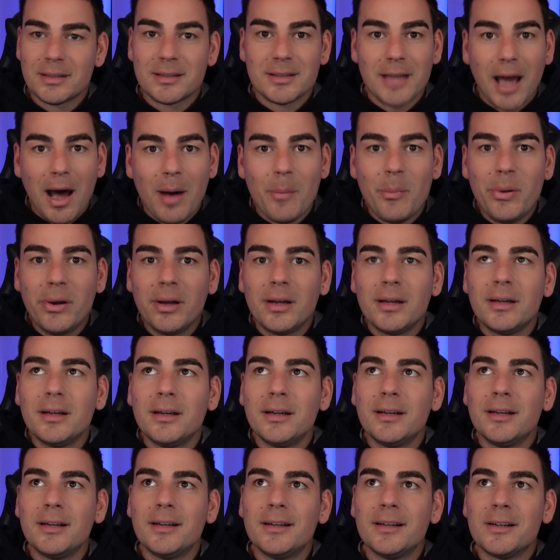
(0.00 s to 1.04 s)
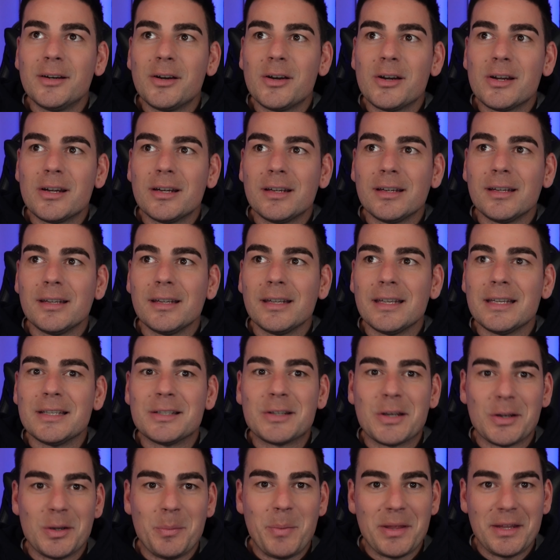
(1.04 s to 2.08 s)
sub
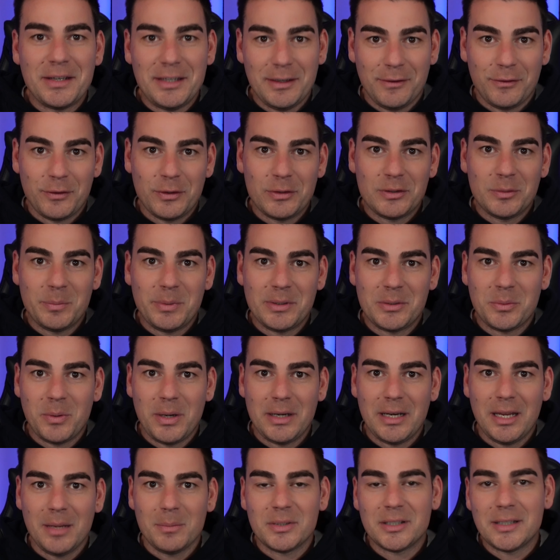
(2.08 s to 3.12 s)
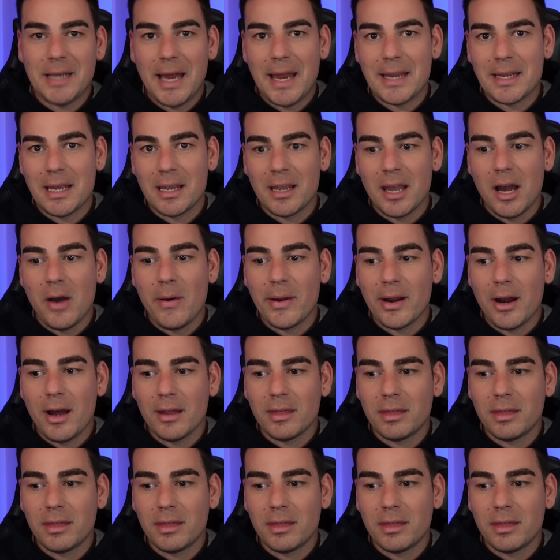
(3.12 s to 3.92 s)
is going to be the difference between him staying and going.